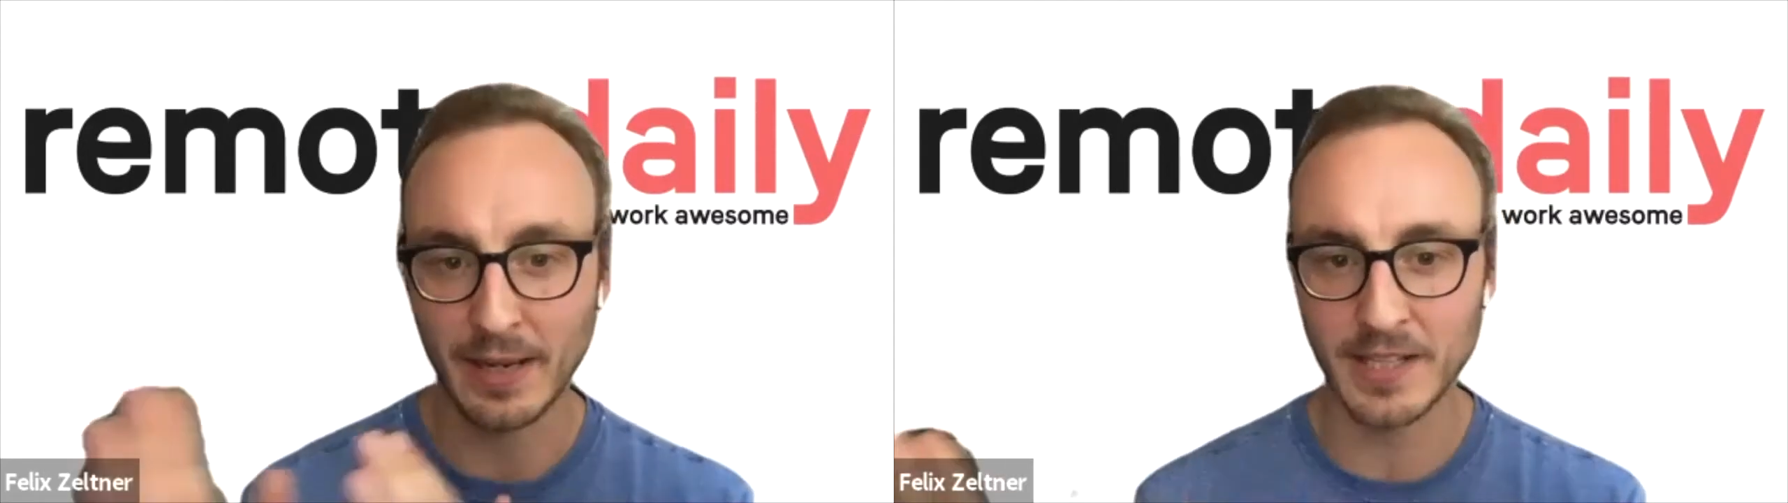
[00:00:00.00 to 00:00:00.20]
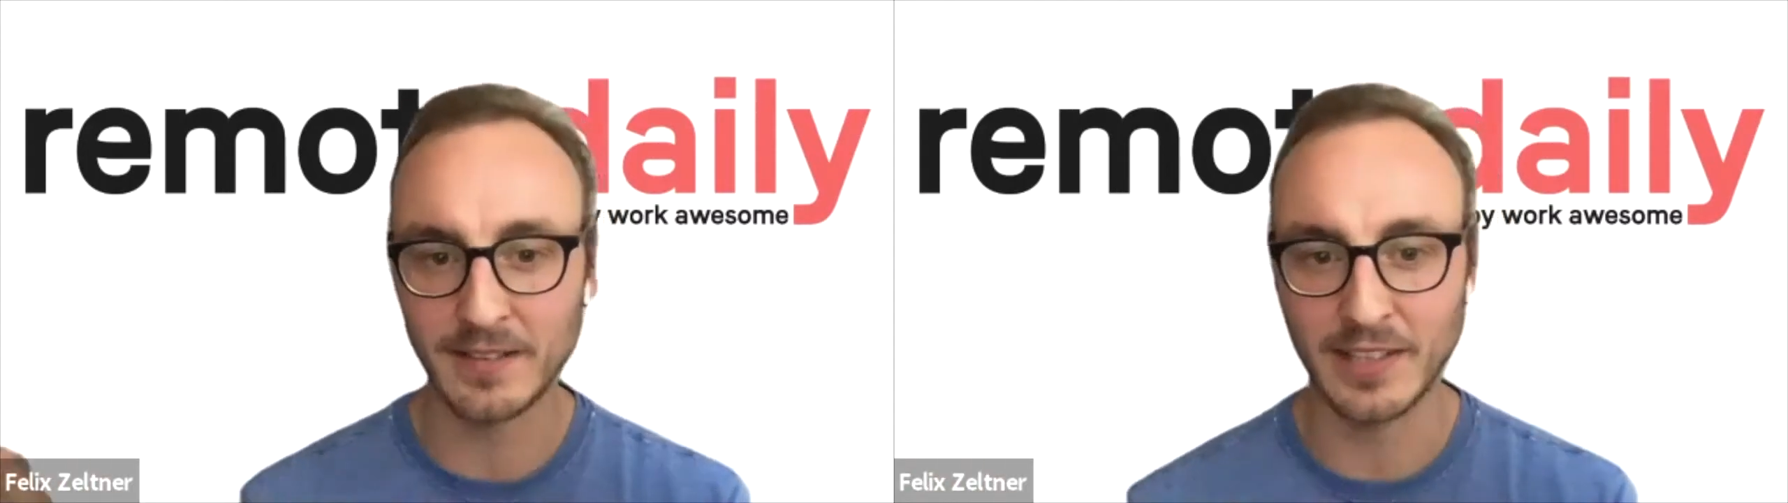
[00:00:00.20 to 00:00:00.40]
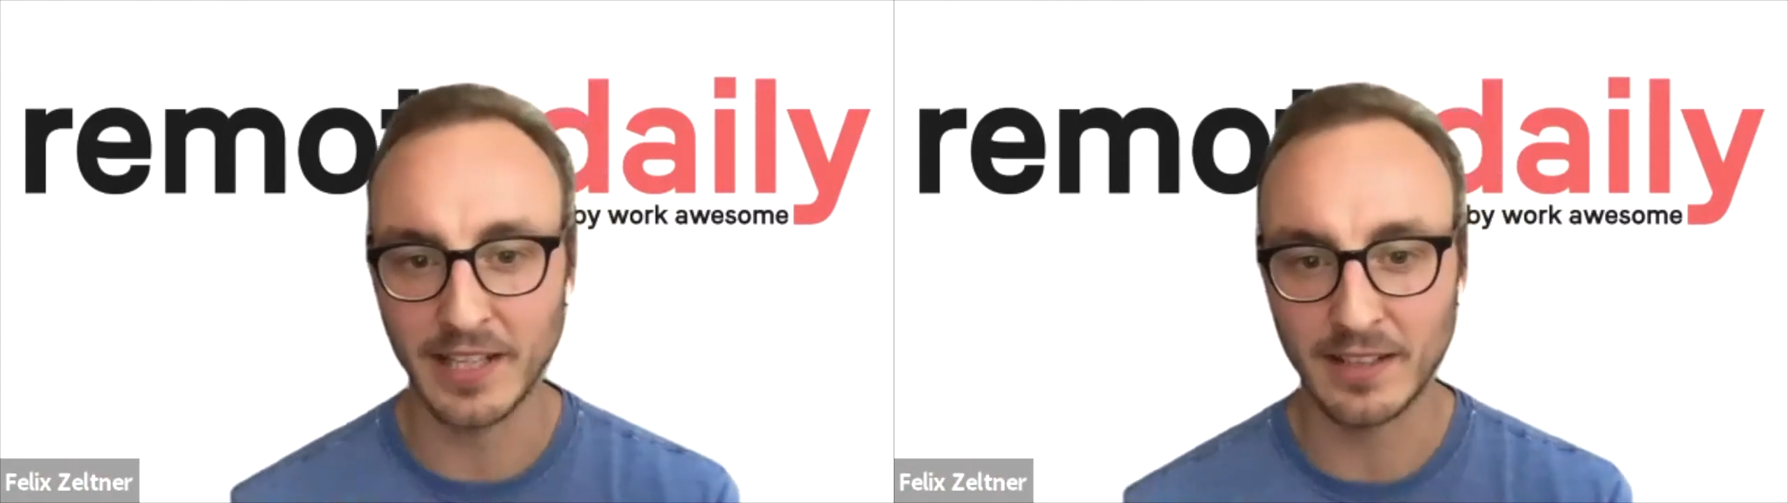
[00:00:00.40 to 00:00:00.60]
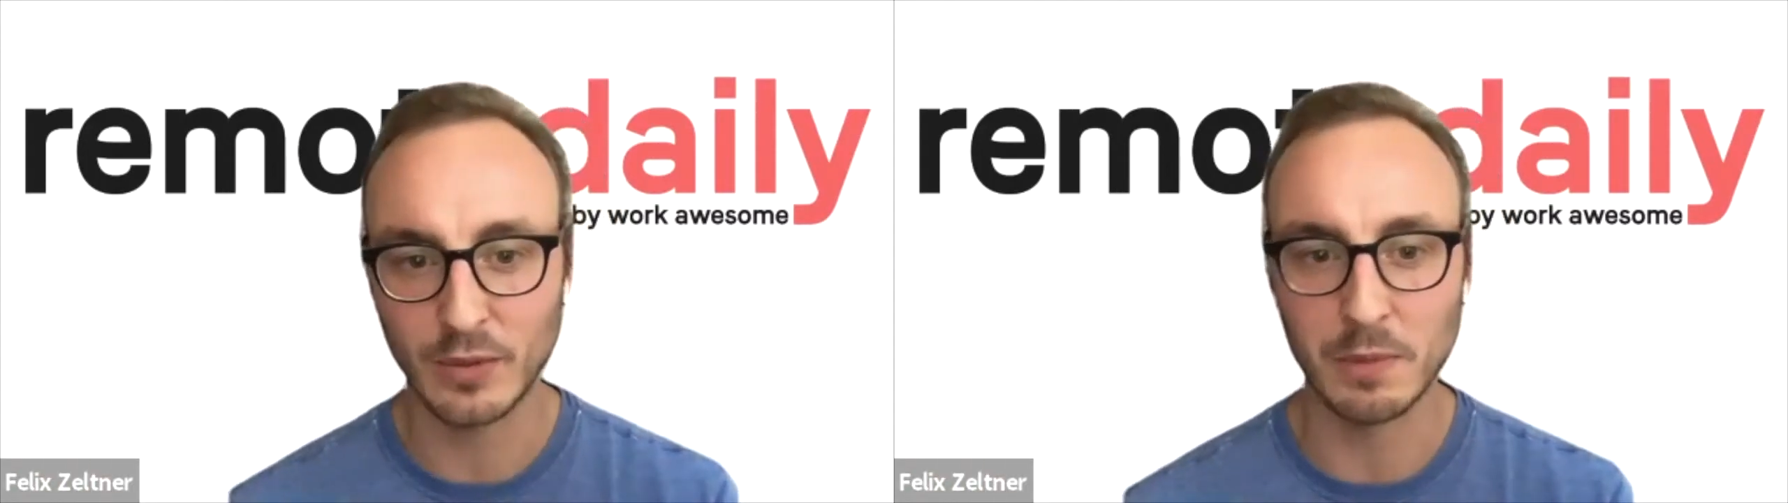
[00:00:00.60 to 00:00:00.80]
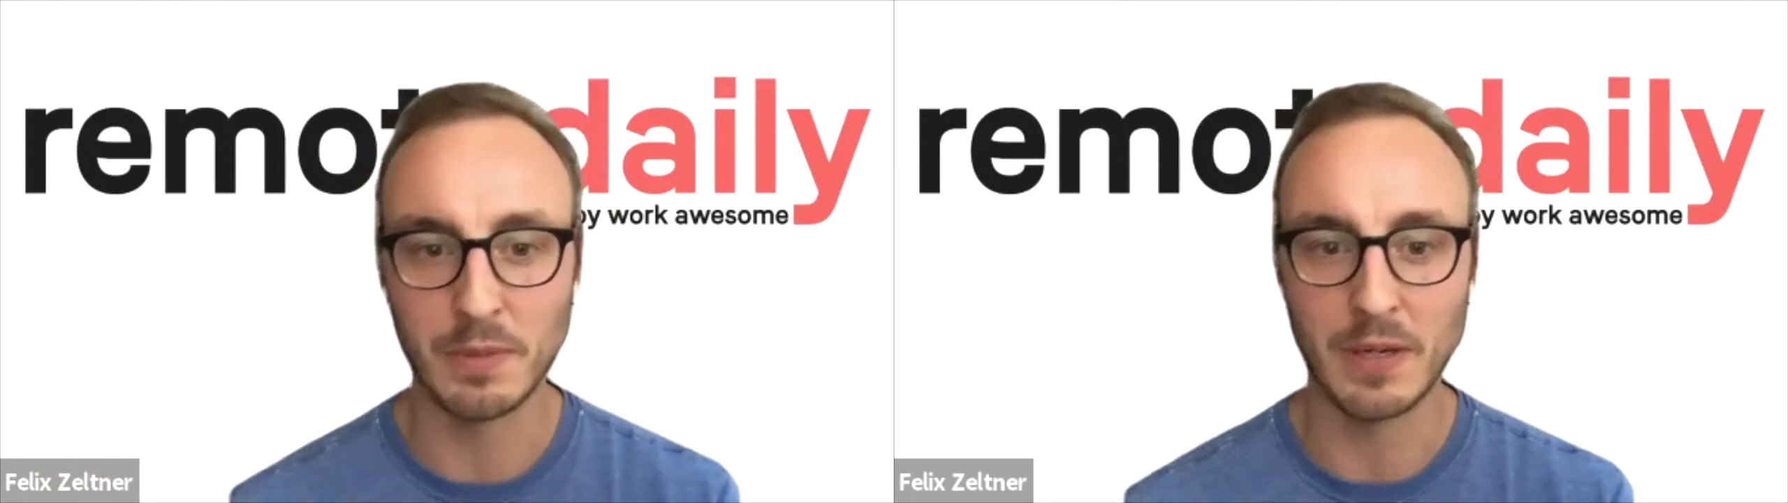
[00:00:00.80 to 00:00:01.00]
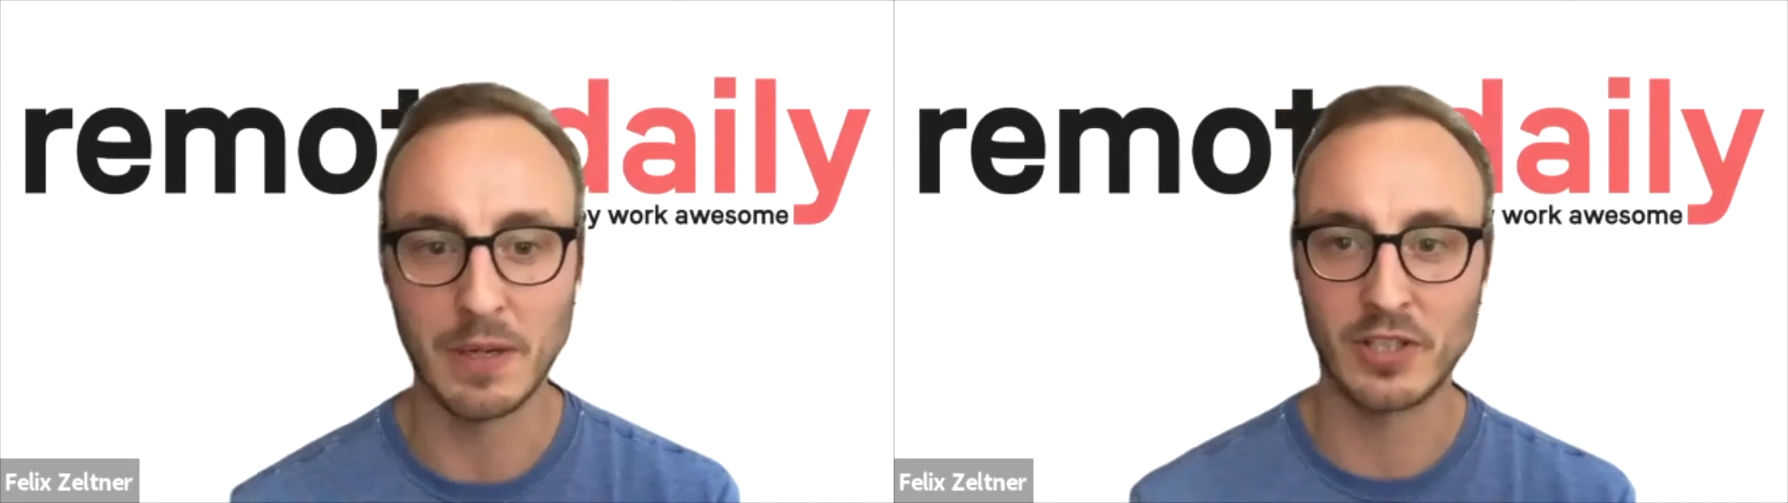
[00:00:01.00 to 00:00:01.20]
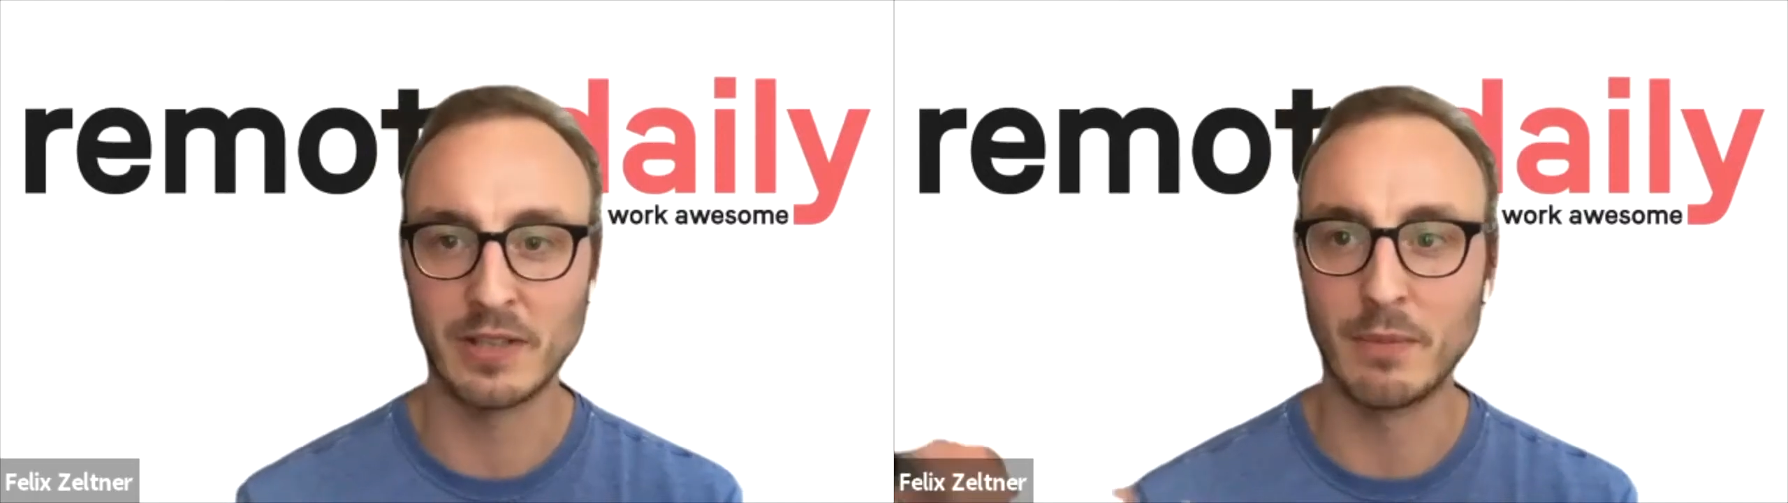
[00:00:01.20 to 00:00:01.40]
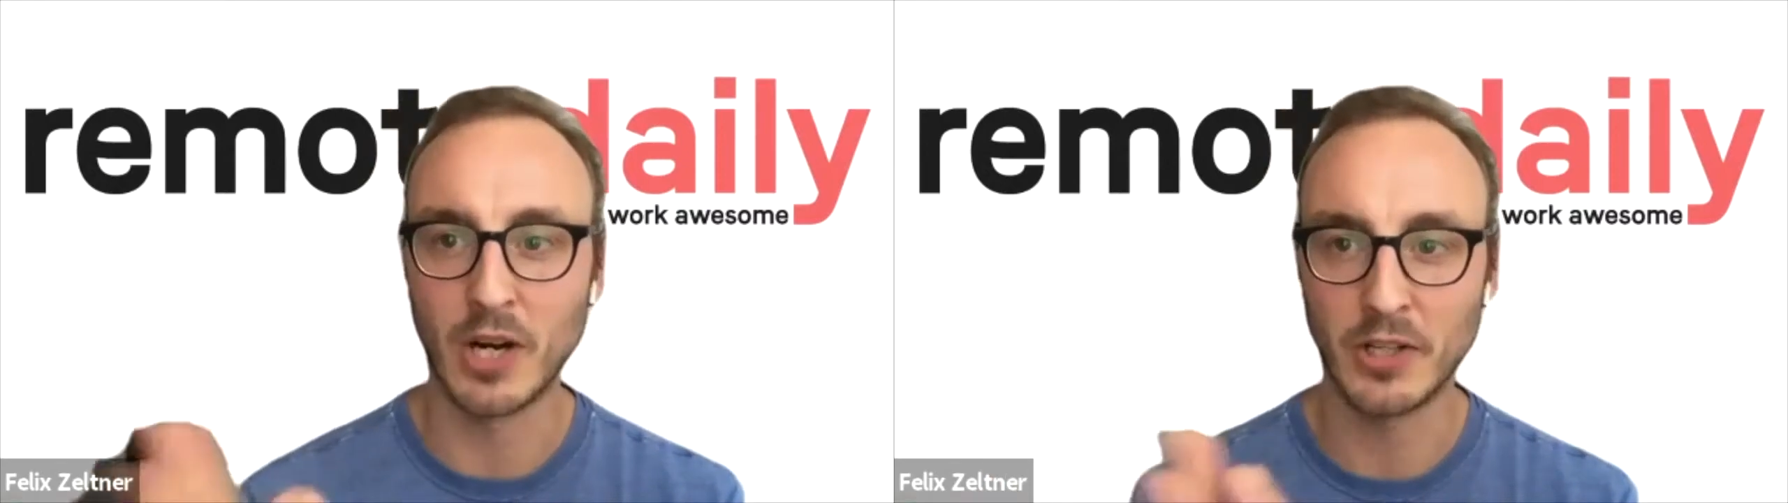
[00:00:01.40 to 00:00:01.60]
it's slated to be published
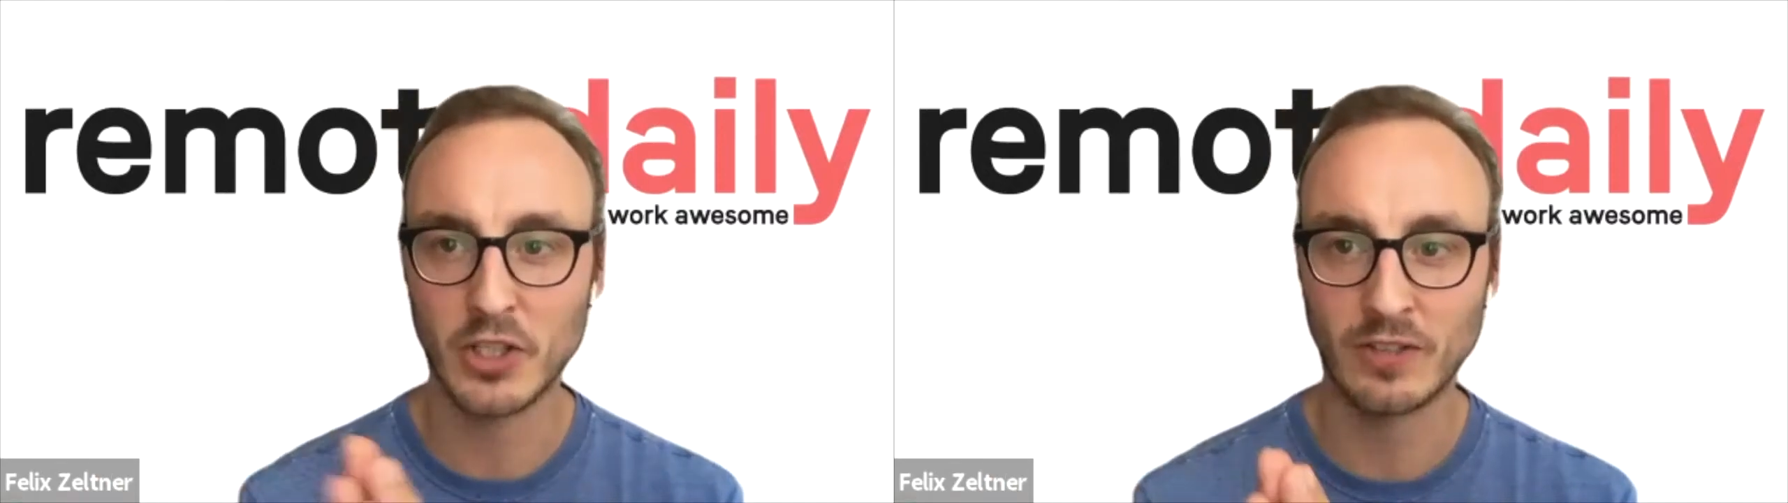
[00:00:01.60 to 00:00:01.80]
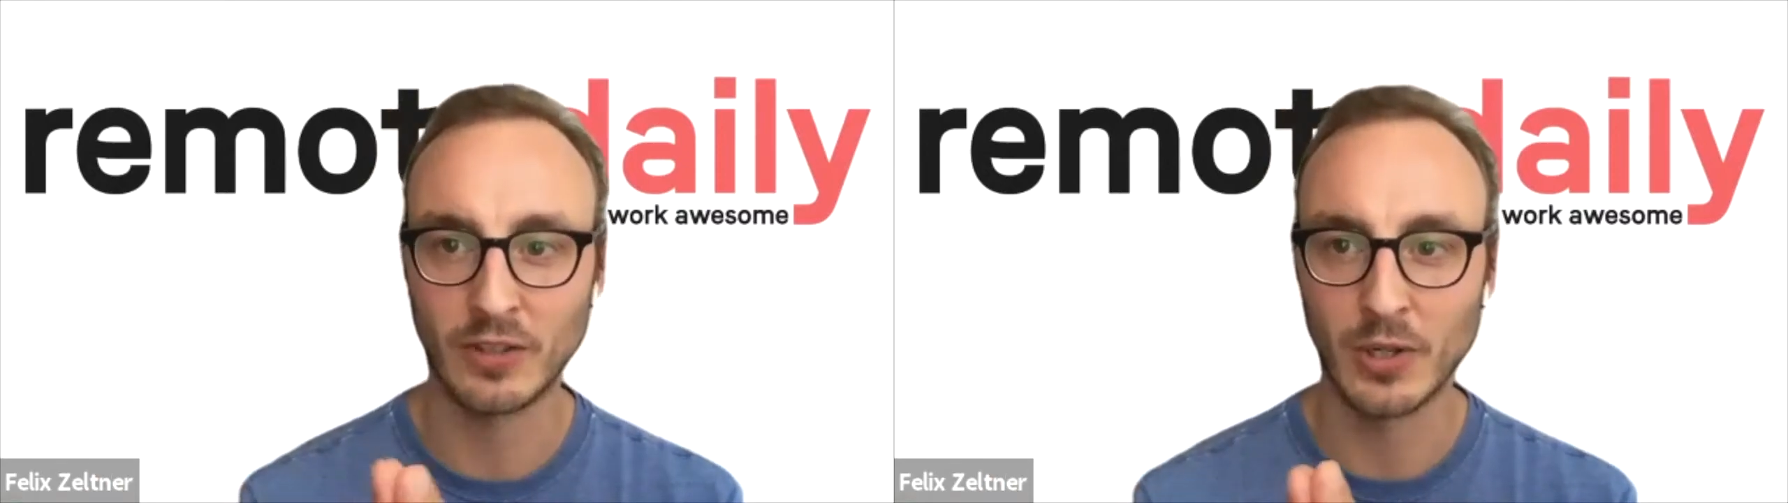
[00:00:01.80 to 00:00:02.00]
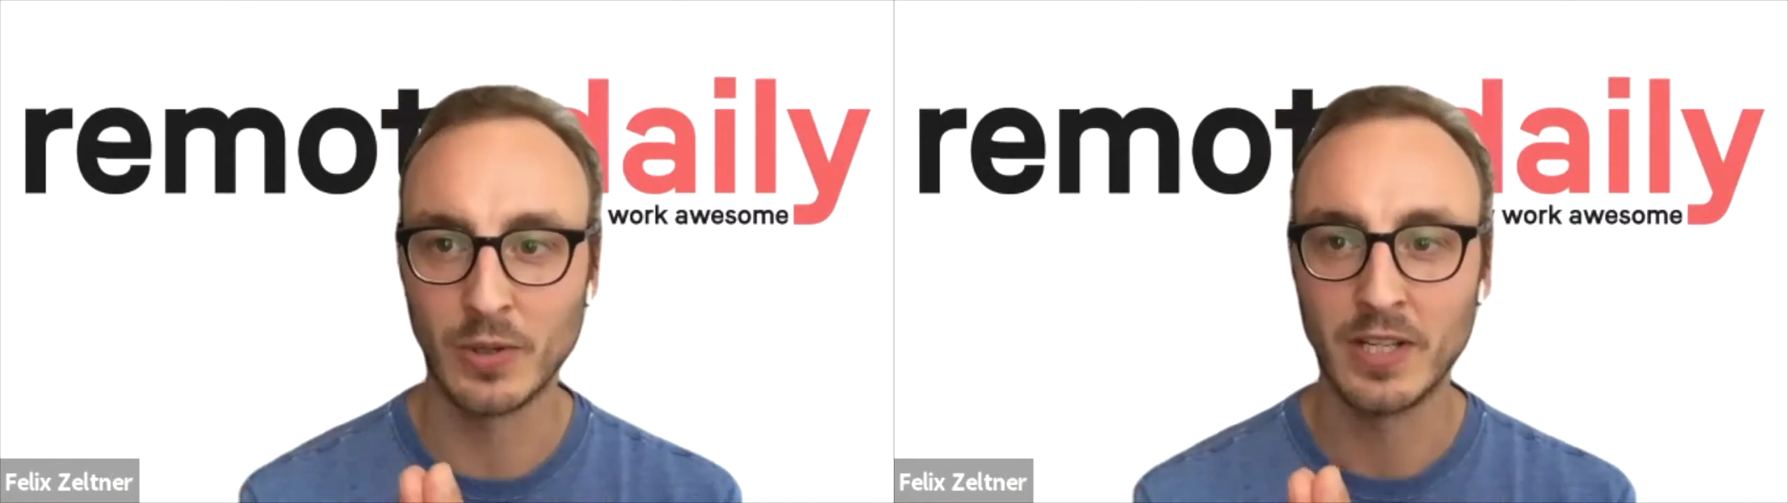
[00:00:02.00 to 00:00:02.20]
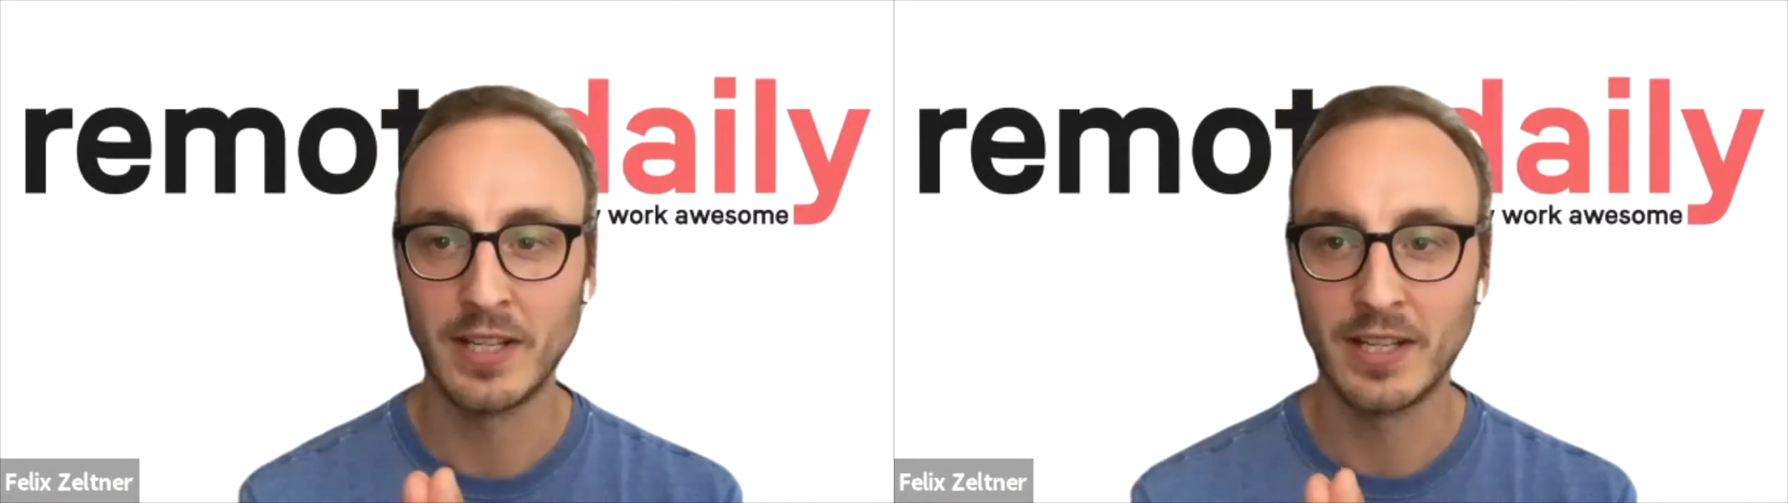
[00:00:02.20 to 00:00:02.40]
in March, so